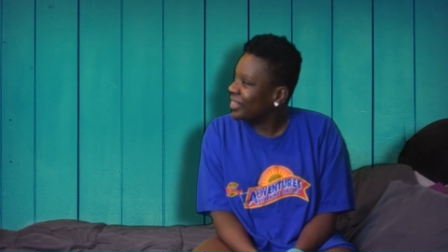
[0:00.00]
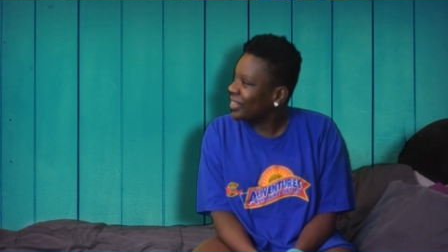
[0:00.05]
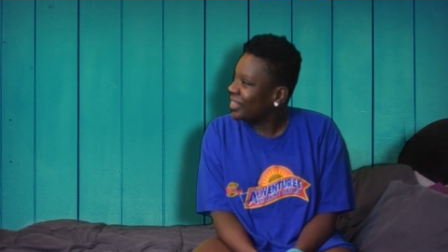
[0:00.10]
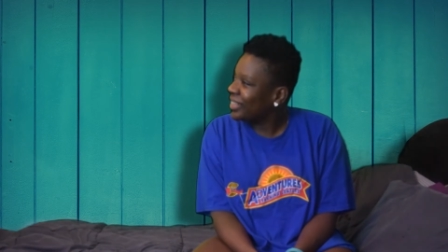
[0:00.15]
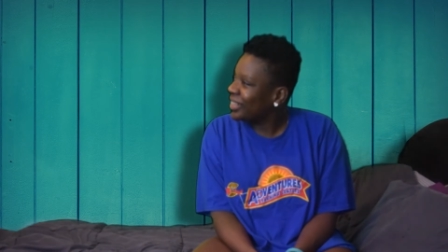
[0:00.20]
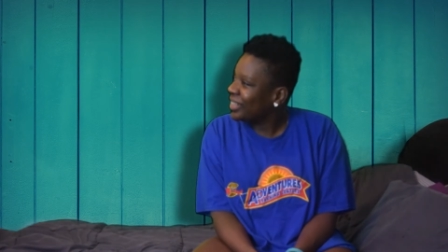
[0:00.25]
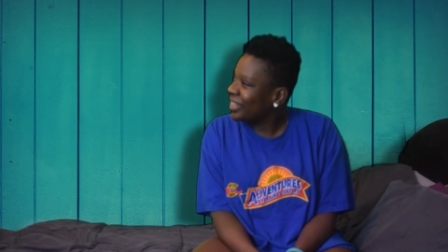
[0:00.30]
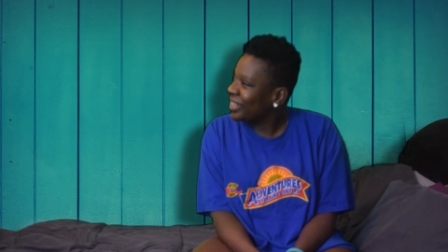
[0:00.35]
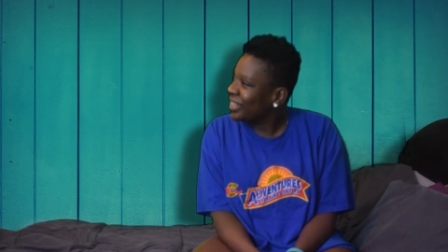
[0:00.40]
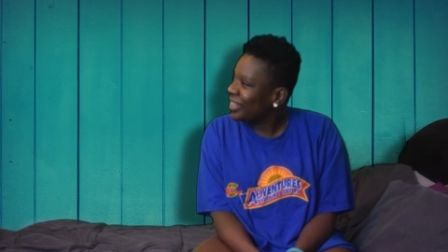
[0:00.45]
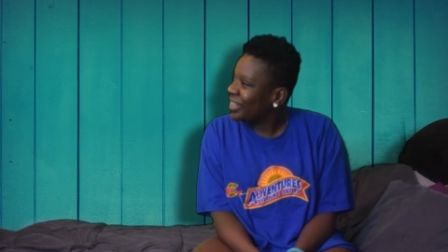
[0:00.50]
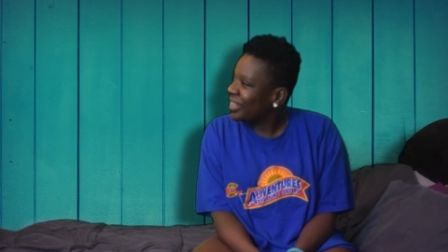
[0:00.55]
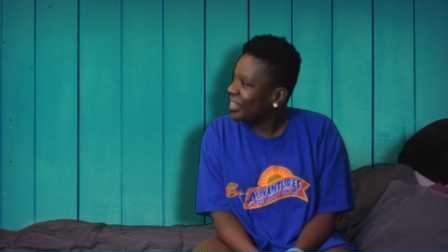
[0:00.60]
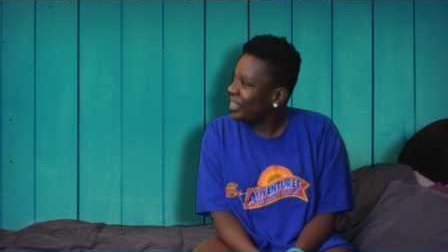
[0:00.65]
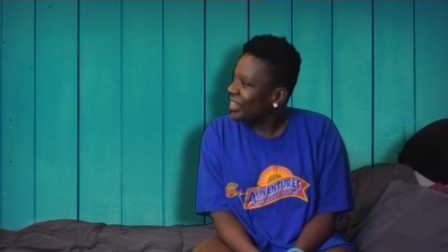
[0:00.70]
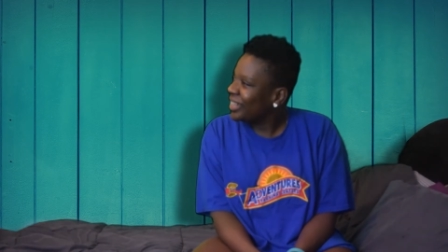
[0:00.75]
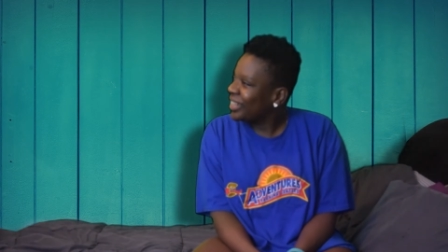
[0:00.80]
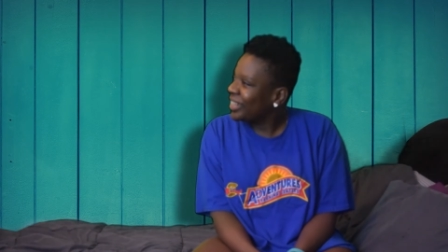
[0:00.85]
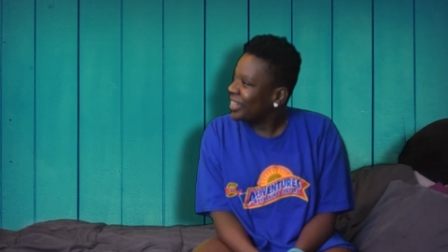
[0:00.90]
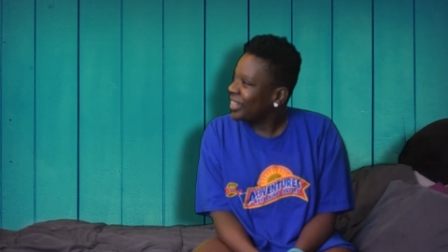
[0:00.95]
Girl, come
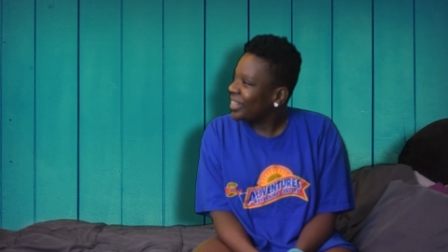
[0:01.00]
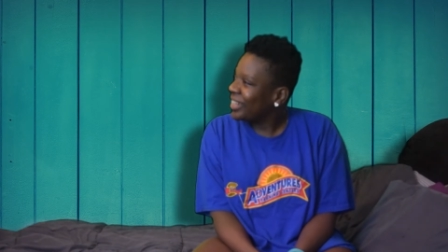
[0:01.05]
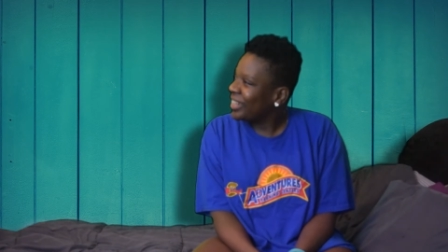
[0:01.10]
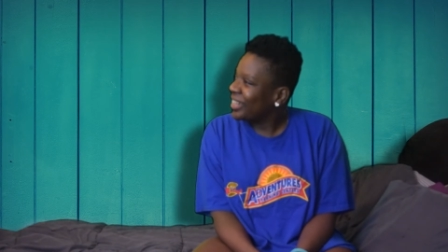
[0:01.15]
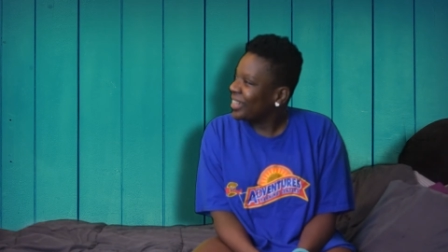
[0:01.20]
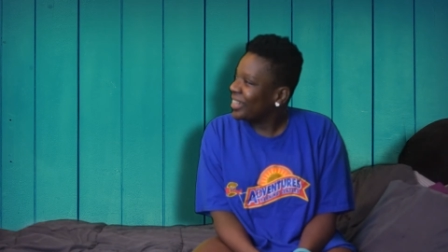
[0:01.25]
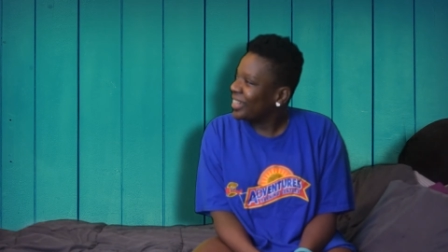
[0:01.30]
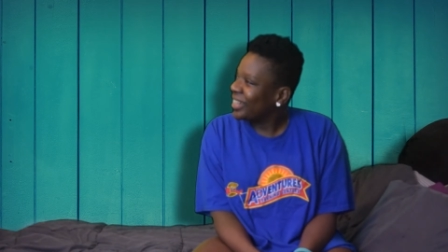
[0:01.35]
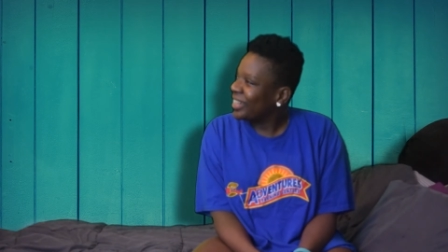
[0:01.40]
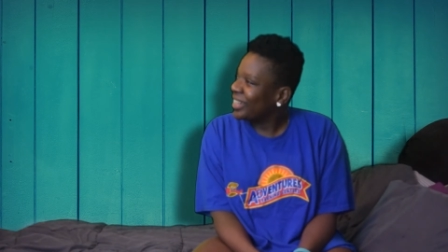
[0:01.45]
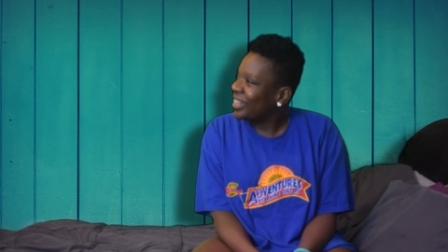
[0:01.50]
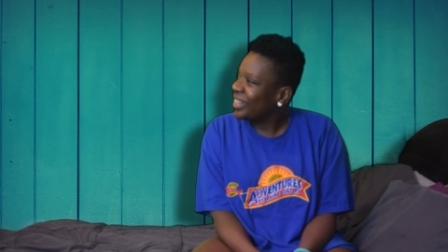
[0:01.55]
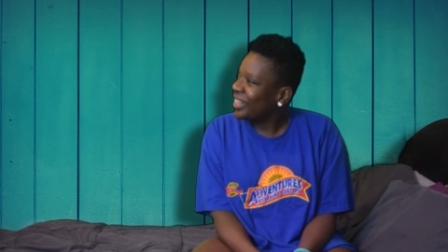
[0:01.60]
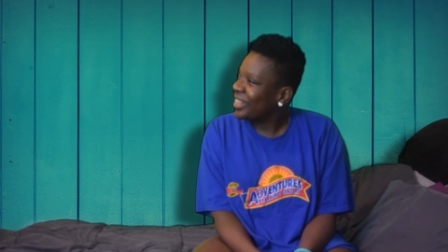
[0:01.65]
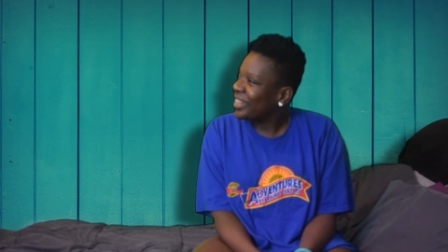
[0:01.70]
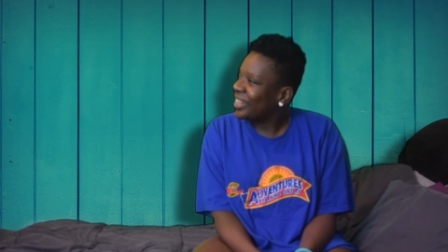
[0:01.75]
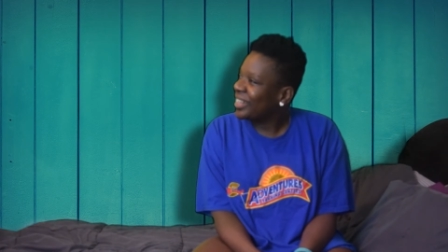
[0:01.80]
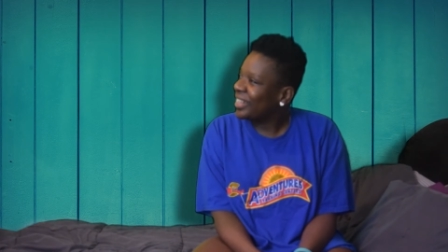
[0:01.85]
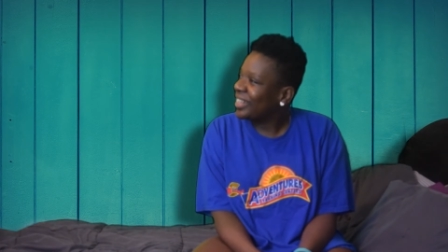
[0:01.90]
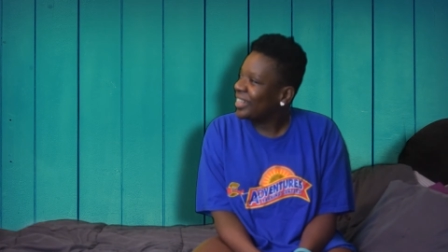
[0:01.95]
on. You got one minute
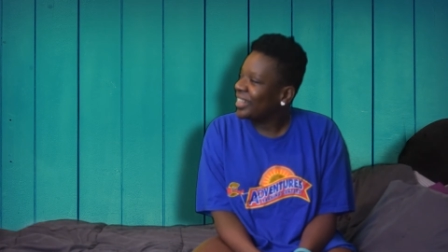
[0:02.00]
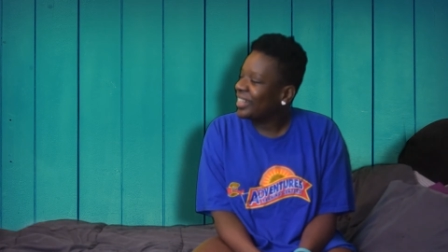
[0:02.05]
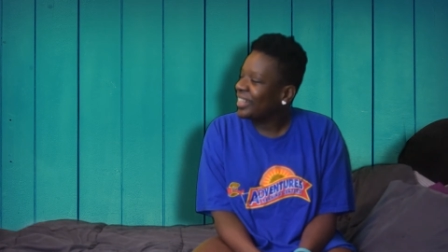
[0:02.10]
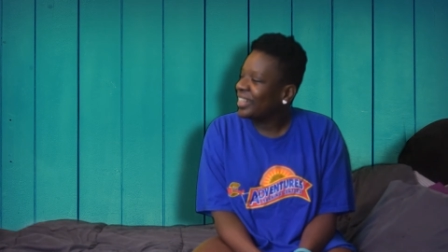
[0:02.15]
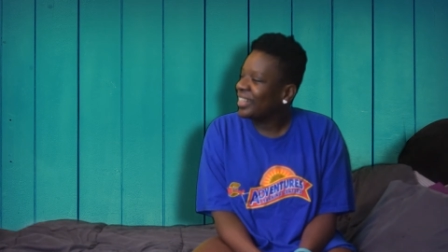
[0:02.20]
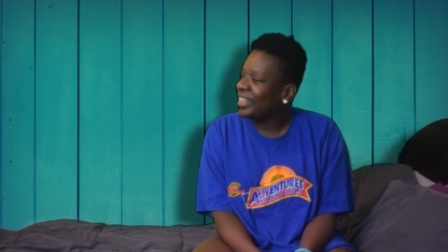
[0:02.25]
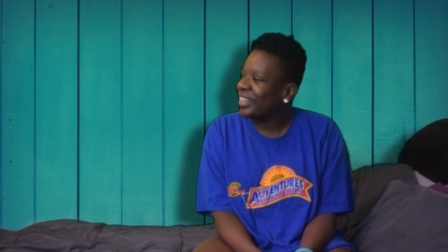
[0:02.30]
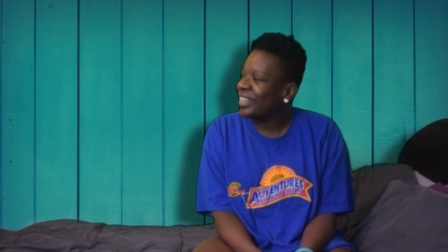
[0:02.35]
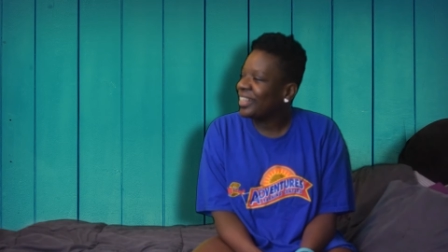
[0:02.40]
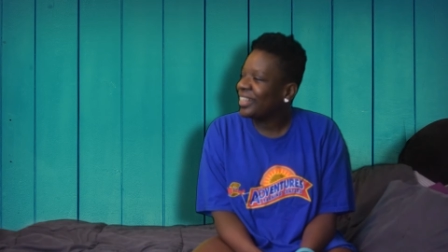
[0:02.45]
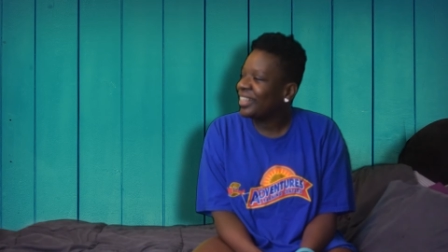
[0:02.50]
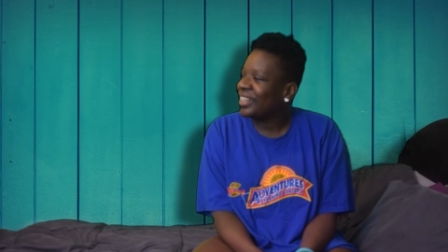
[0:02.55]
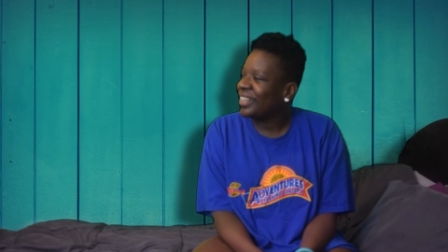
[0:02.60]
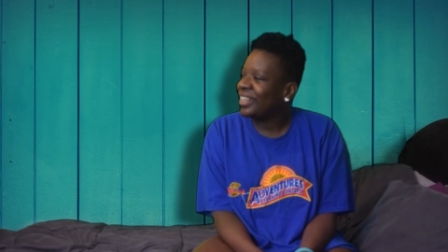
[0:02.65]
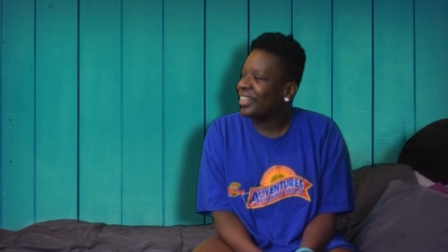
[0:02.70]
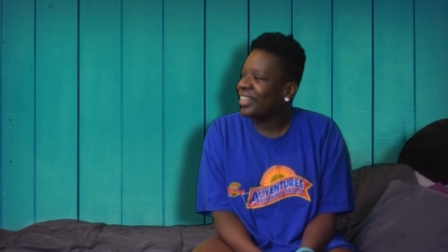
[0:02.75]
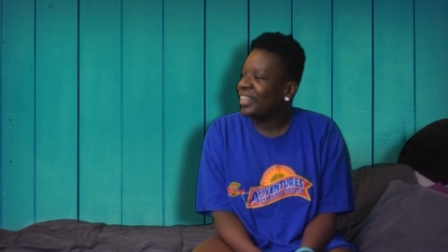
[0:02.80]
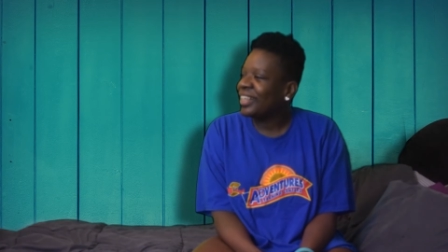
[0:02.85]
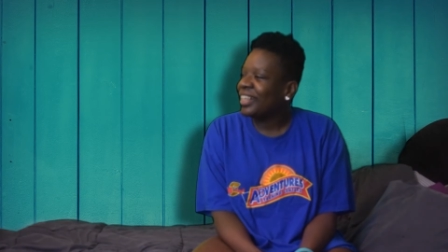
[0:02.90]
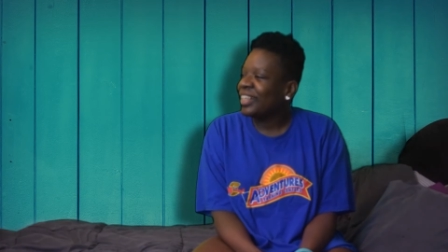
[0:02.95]
left. You better hurry
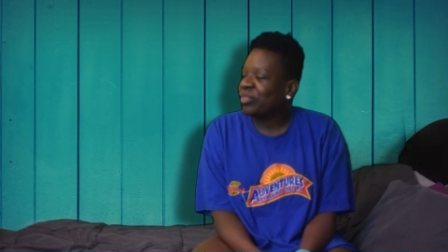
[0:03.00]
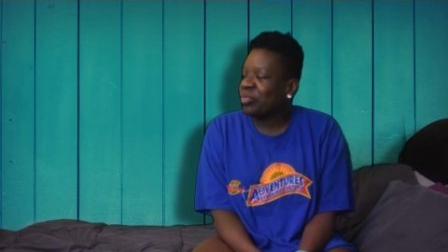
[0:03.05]
up.